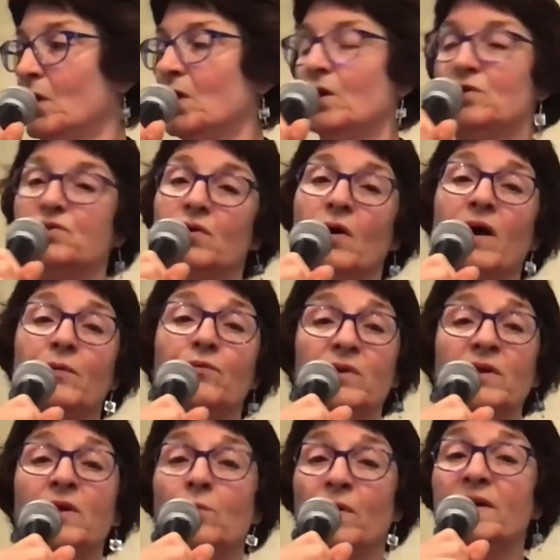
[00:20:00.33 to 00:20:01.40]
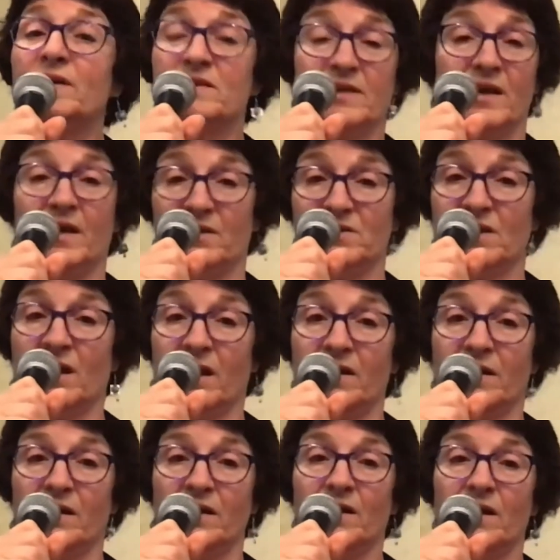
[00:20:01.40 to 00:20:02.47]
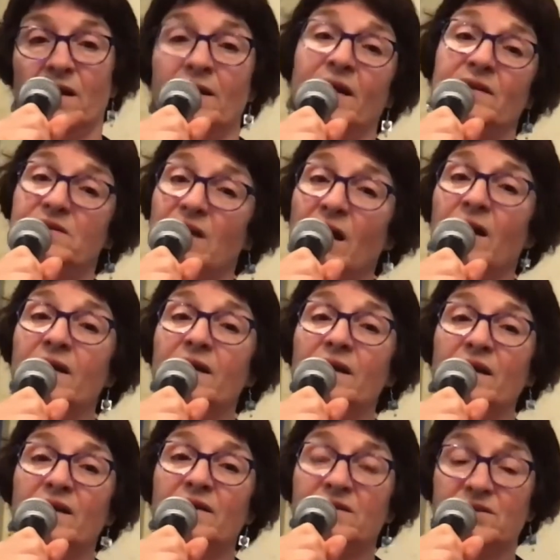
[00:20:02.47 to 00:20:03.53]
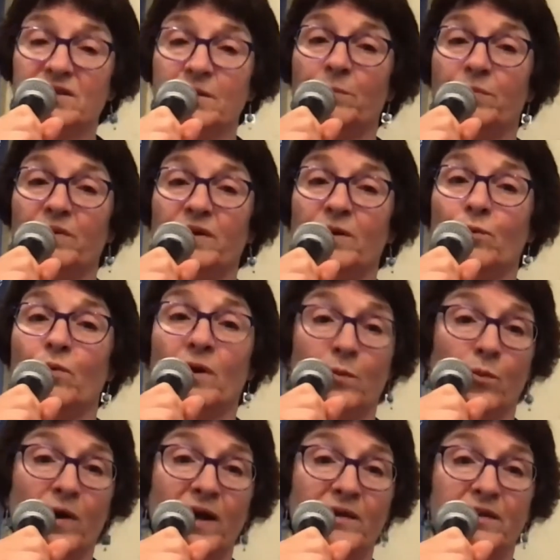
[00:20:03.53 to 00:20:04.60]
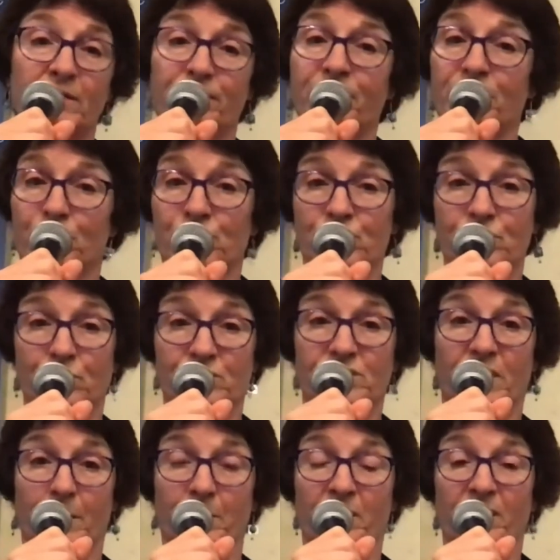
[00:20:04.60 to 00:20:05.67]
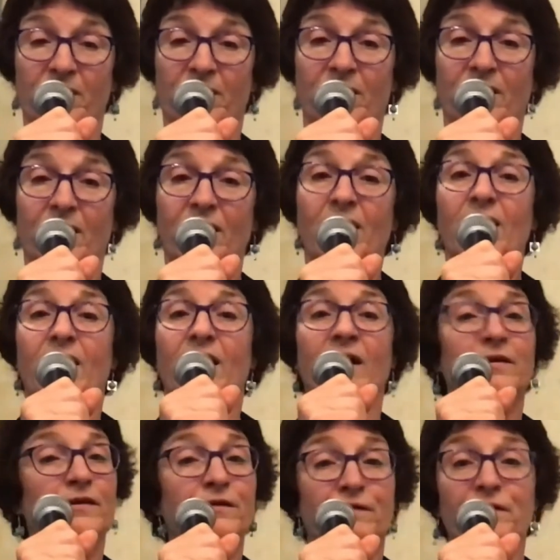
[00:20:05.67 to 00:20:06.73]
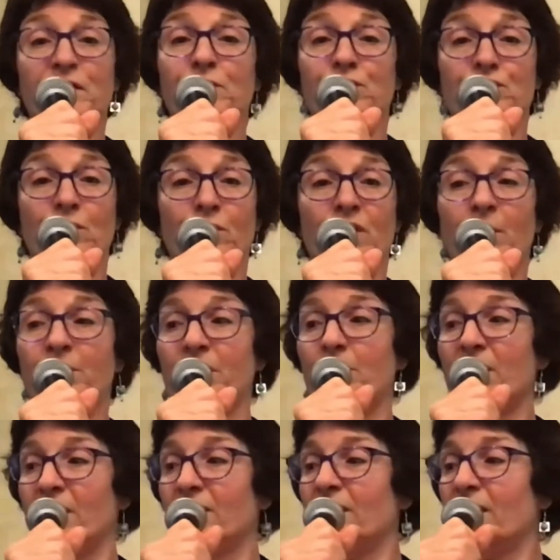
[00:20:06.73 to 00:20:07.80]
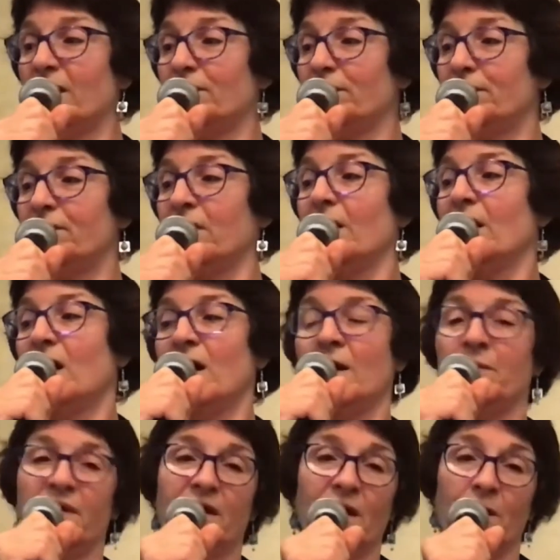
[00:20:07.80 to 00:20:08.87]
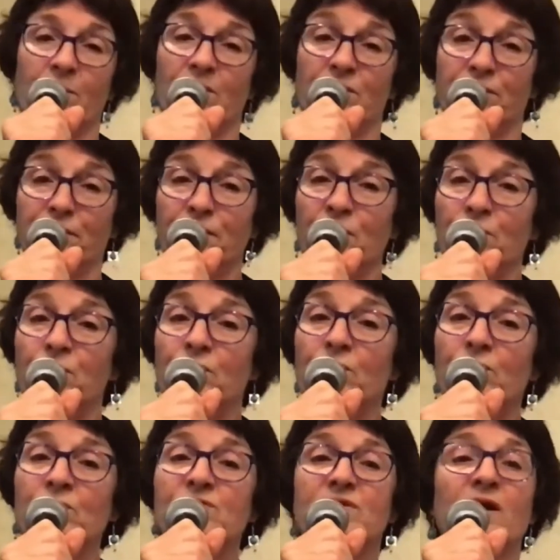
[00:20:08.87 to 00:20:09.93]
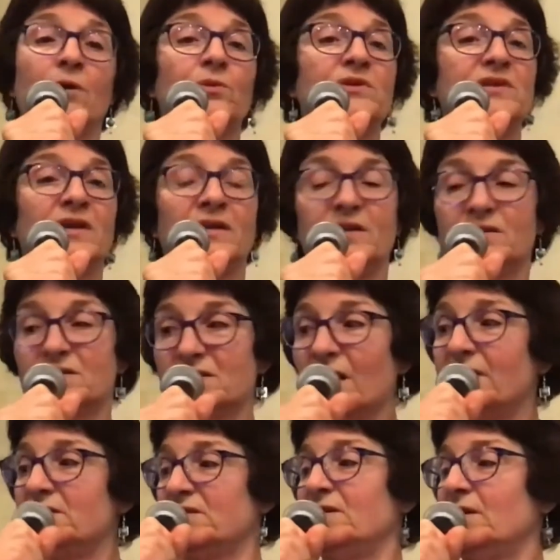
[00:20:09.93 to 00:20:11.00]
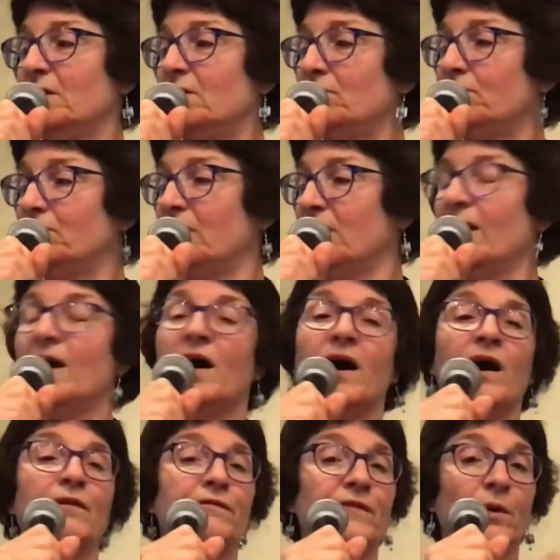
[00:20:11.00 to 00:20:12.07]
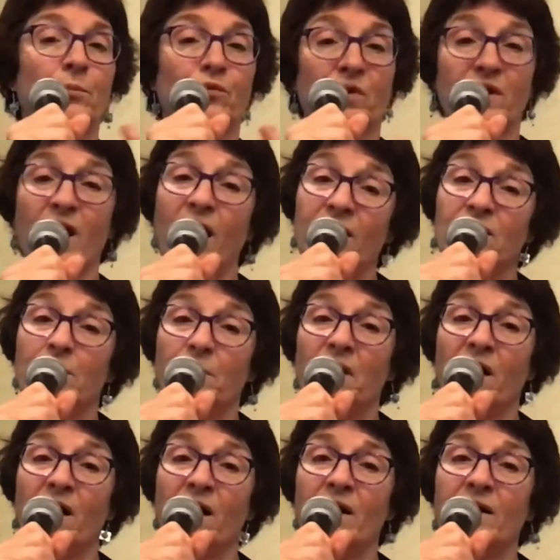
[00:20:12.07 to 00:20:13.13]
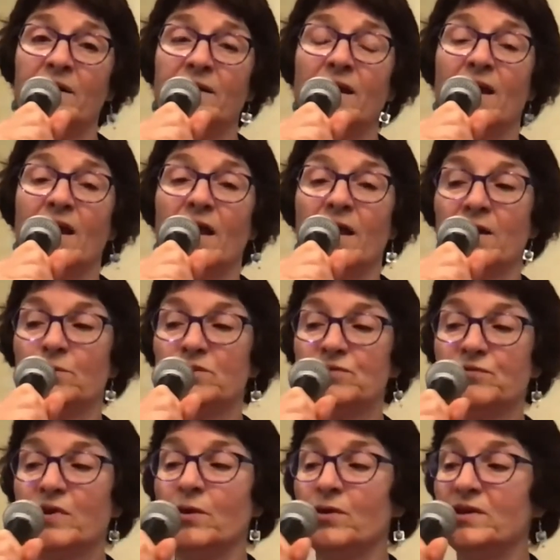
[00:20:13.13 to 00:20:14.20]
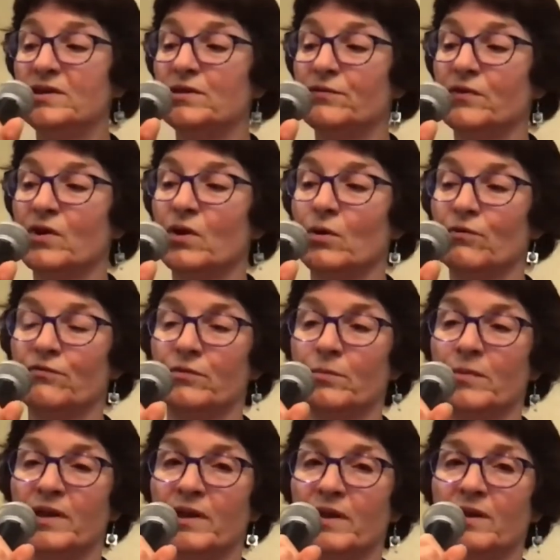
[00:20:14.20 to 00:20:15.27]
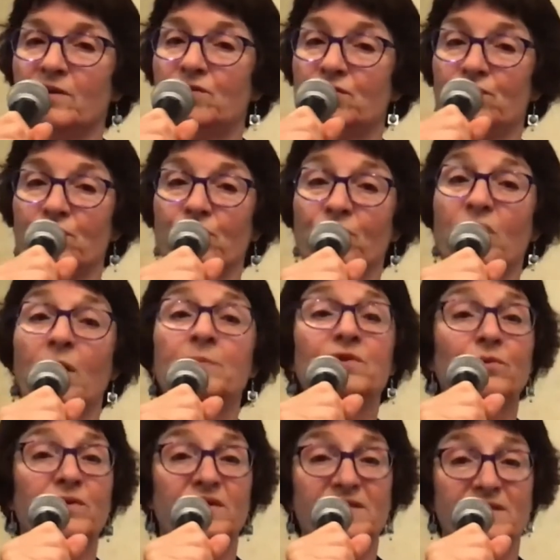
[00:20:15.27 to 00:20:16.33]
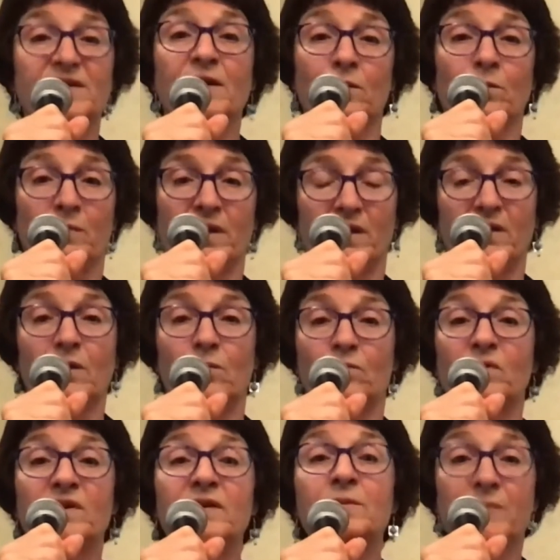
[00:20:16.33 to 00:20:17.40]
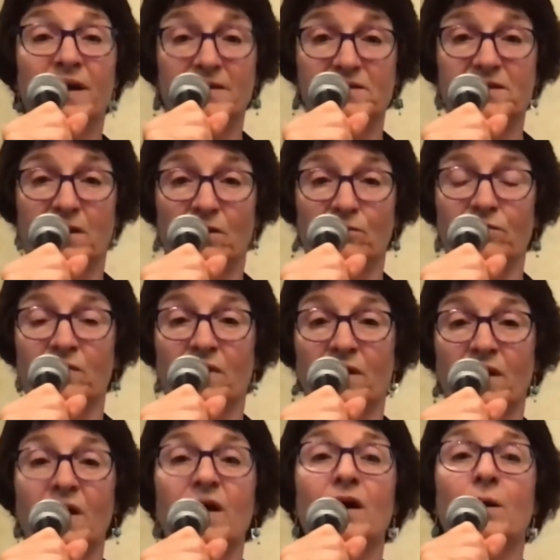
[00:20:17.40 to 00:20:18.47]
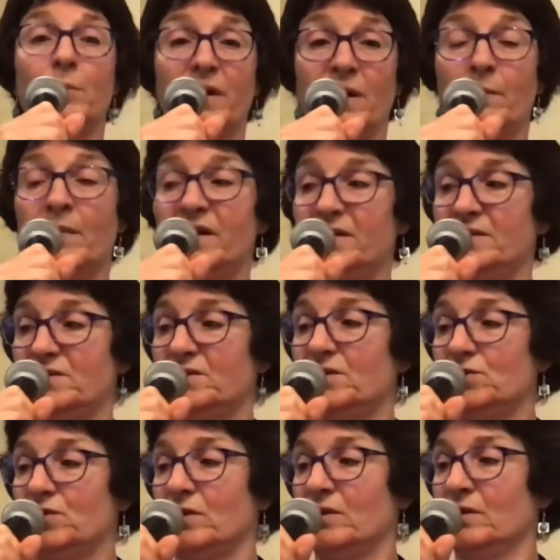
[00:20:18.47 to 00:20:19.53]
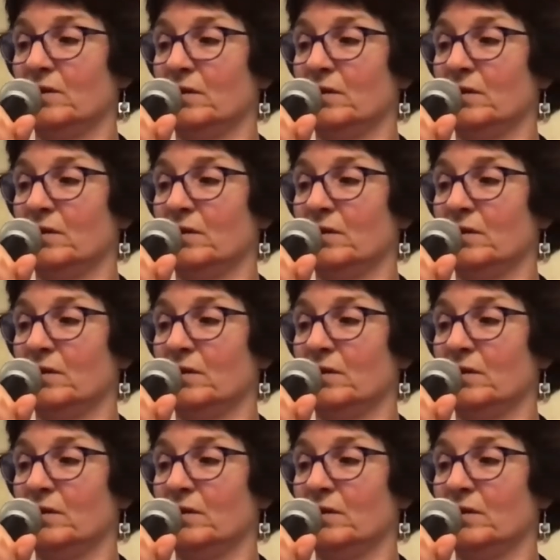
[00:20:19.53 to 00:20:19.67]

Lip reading: So I really went into anxiety. And anxiety is simply one way that fear shows up. And the fear showed up in my life. I became confused, I was indecisive, I felt preoccupied, and it was very difficult for me to come to a settlement within myself about my decision.